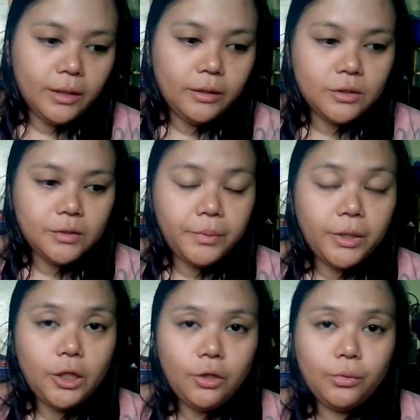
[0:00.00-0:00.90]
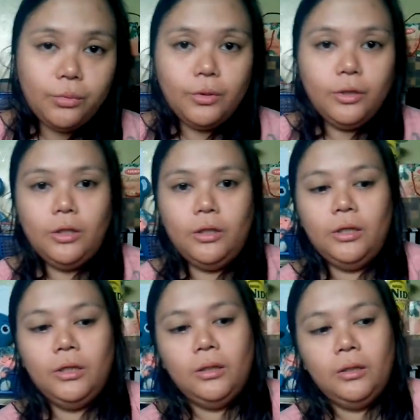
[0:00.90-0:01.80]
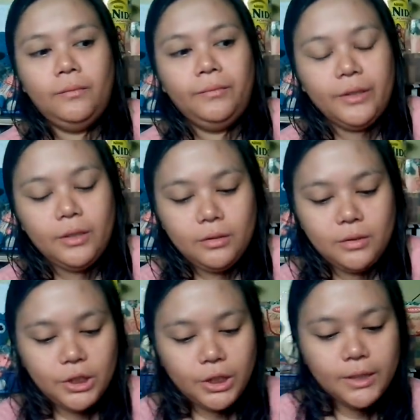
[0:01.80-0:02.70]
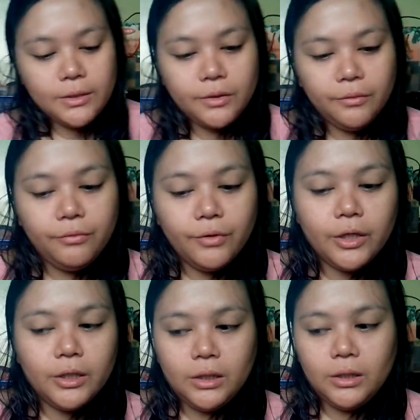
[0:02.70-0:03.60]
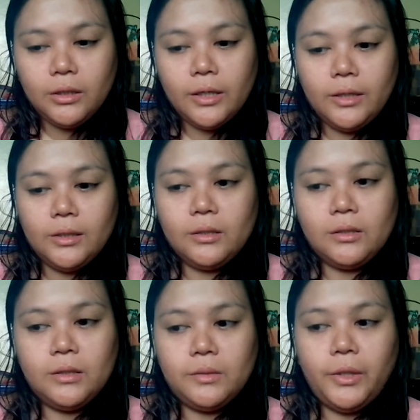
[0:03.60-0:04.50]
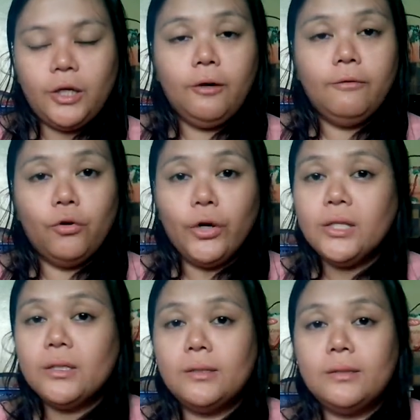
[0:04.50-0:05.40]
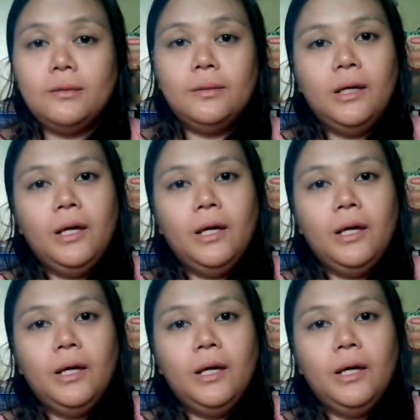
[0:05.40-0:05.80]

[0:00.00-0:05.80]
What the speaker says: And it's pretty cool. She has some very nice speaking voice